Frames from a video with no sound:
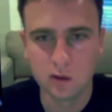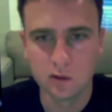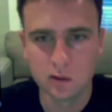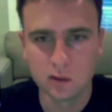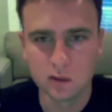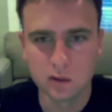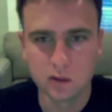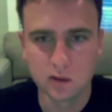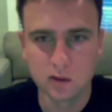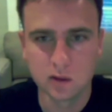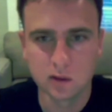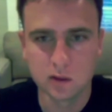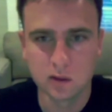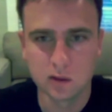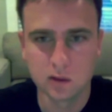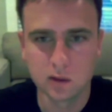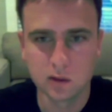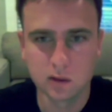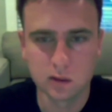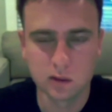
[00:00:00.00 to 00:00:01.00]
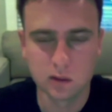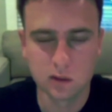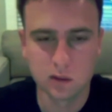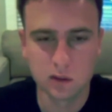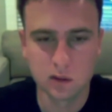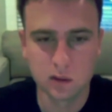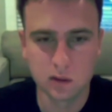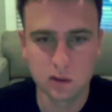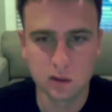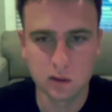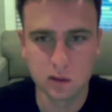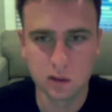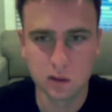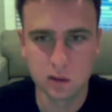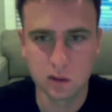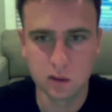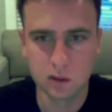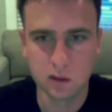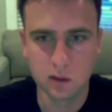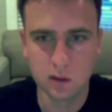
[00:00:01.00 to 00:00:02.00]
Yeah. And what about more immediately
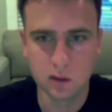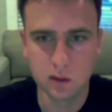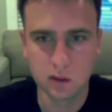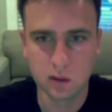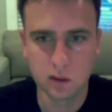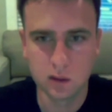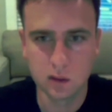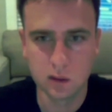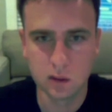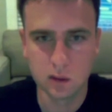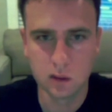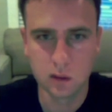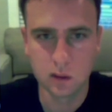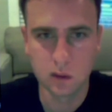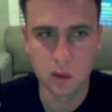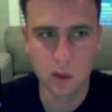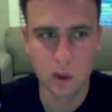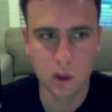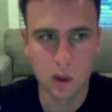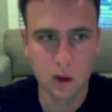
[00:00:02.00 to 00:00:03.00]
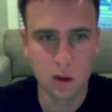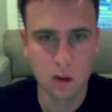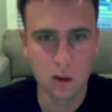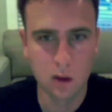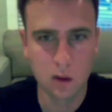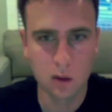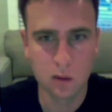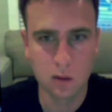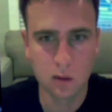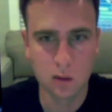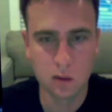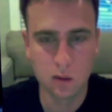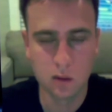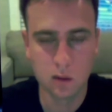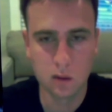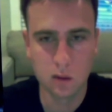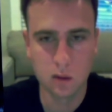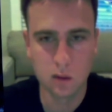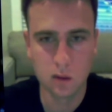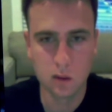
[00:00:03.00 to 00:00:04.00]
in the short term? What's up? So
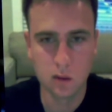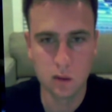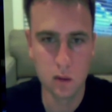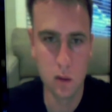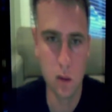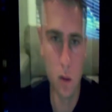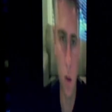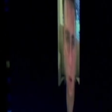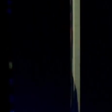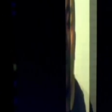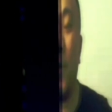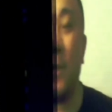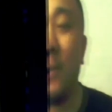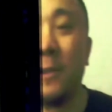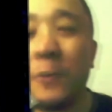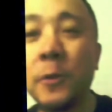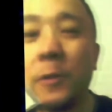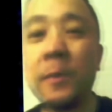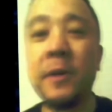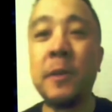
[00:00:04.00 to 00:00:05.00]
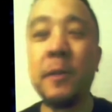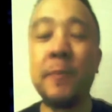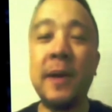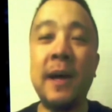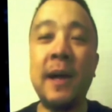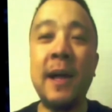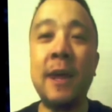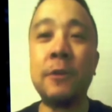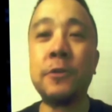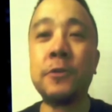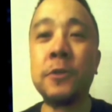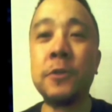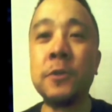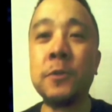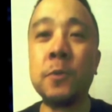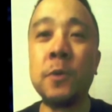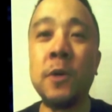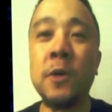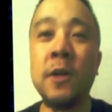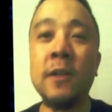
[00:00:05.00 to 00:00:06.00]
you know what? Let's jump in a little bit about how
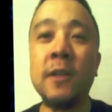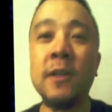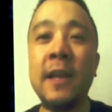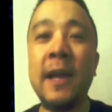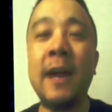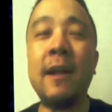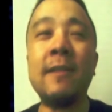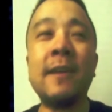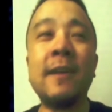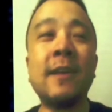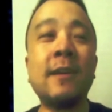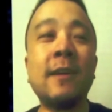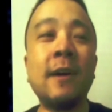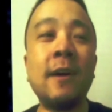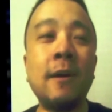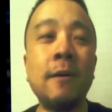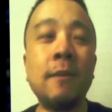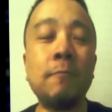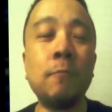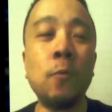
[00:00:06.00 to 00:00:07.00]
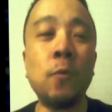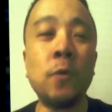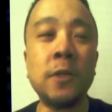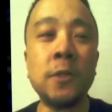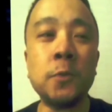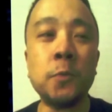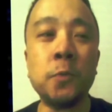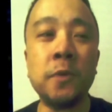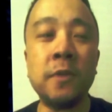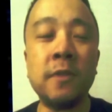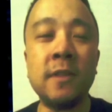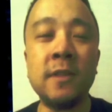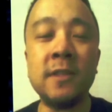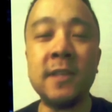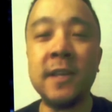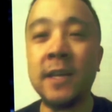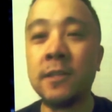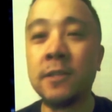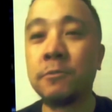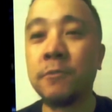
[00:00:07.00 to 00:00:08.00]
Trust Wallet works with the
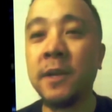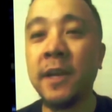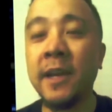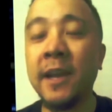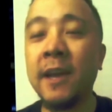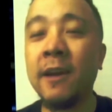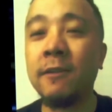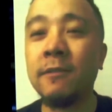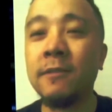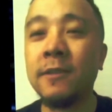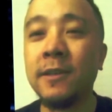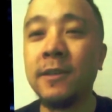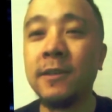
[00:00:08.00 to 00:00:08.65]
DEX right now.